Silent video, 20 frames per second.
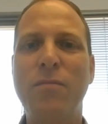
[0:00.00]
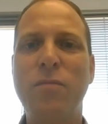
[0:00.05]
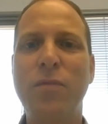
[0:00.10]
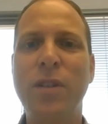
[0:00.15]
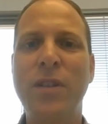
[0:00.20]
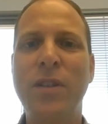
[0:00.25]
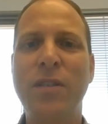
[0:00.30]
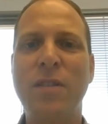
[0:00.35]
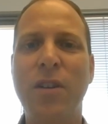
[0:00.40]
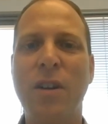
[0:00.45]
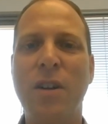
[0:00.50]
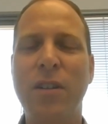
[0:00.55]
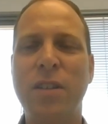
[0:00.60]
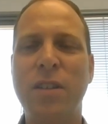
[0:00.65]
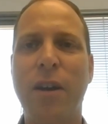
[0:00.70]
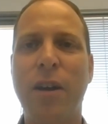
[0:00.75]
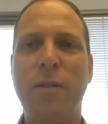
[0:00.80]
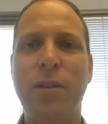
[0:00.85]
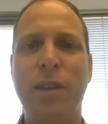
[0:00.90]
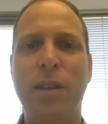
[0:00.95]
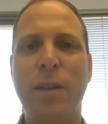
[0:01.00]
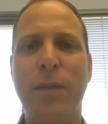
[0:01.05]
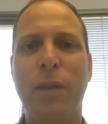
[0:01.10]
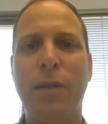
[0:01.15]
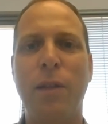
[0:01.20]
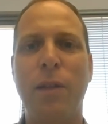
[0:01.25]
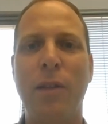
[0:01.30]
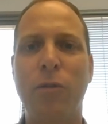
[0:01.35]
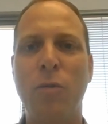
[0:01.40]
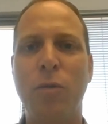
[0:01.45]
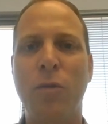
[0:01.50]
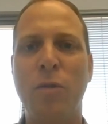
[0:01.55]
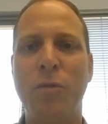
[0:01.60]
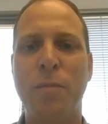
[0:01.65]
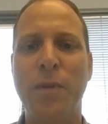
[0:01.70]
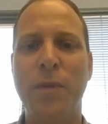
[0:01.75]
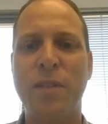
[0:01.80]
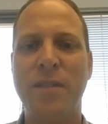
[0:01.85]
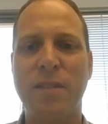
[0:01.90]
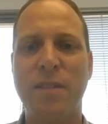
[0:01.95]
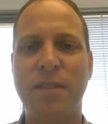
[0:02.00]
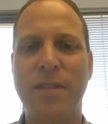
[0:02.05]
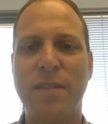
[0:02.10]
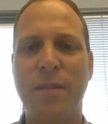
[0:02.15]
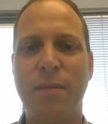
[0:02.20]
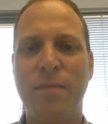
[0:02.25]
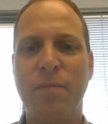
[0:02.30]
it's not guaranteed that they'll do good business.